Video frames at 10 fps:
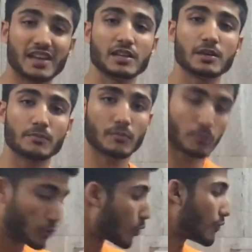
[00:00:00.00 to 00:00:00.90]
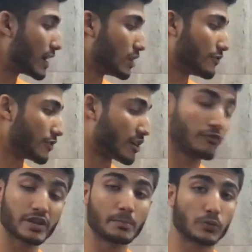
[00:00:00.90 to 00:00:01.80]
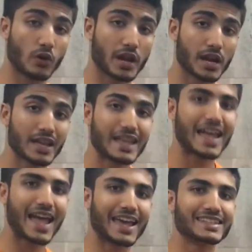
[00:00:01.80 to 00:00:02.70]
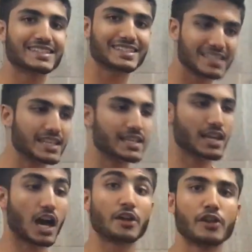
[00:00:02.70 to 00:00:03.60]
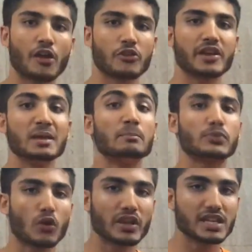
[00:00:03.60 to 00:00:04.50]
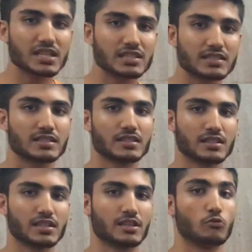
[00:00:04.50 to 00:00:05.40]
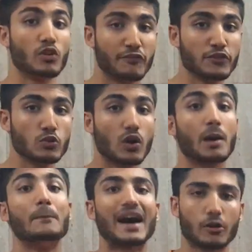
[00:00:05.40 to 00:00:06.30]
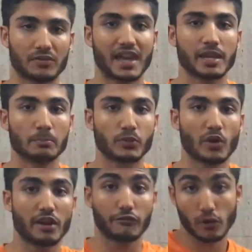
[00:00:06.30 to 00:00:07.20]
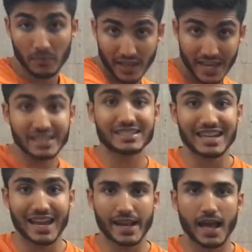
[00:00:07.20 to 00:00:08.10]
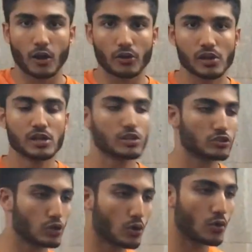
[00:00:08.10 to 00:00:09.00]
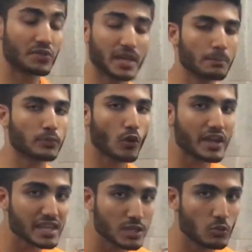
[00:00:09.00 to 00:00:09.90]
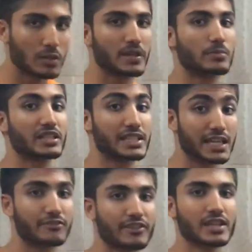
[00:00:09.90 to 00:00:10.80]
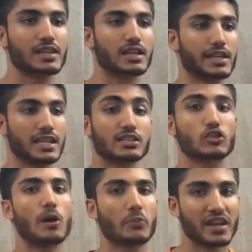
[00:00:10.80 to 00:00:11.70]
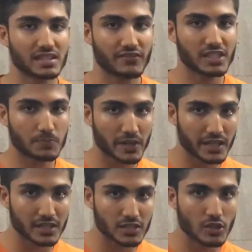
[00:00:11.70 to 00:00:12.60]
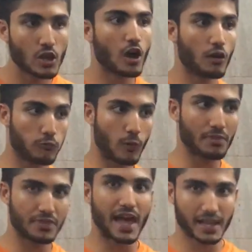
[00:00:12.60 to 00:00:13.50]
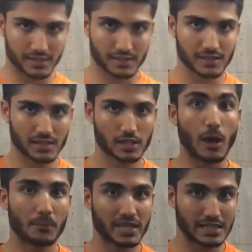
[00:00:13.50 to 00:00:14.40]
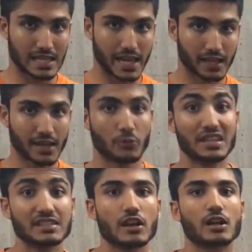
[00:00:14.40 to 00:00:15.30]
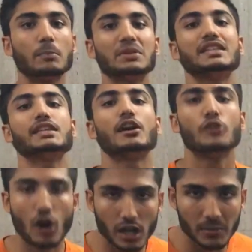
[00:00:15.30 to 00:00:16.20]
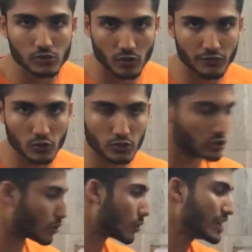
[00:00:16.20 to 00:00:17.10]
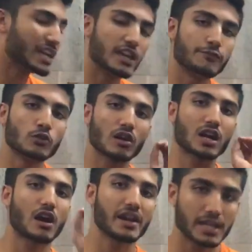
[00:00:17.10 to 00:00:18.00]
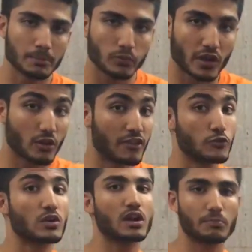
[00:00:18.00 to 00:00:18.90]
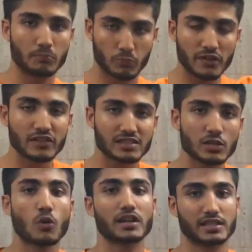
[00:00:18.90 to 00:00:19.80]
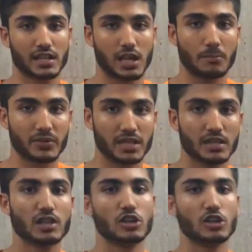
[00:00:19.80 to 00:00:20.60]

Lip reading: any profile of an employer and see another employee's review about that employer from the inside out. So the employee will be able to give his comprehensive experience of what that company is like. Now, these are completely anonymous reviews. So if you're a current employee, or if you previously worked at a company,